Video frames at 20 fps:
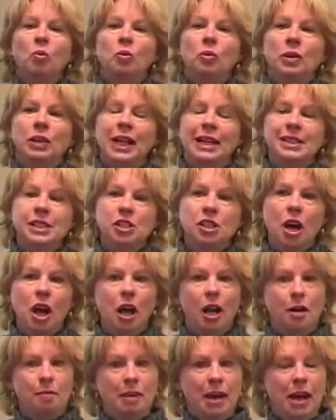let's
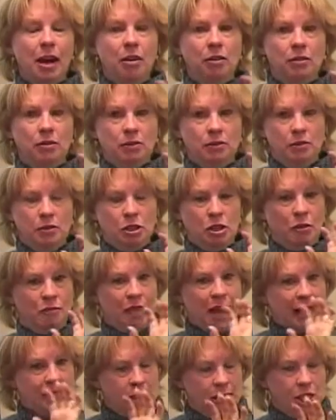talk about, so if
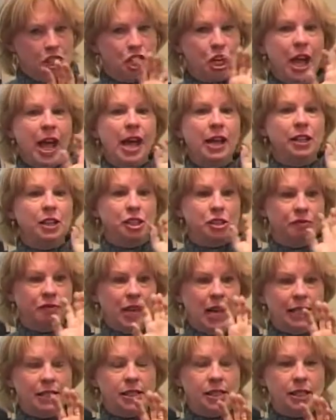that's the challenge, if
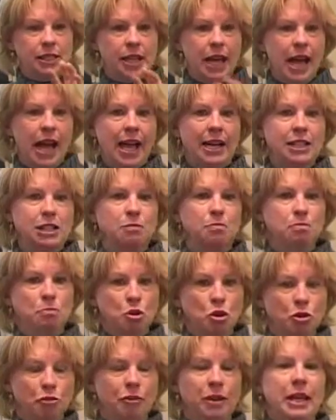that's the task,
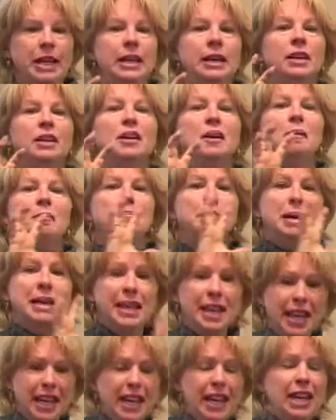moving
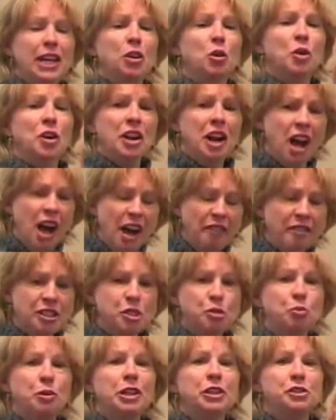beginning or
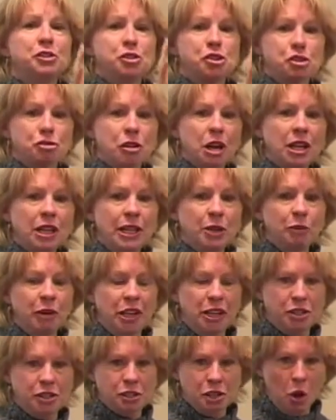novice readers or struggling
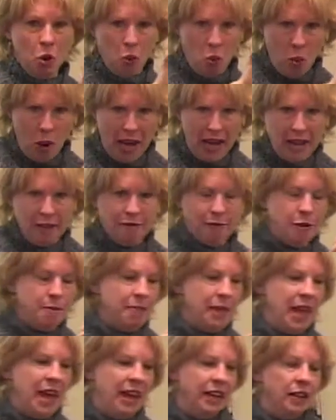readers away from
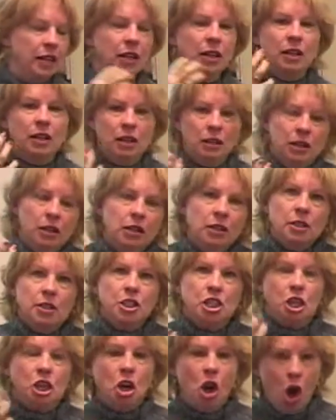that
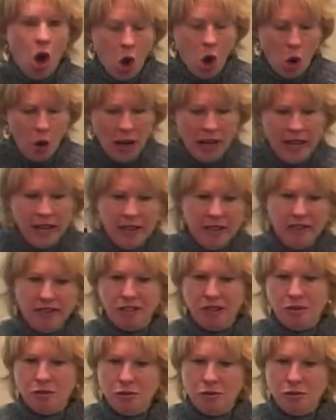decoding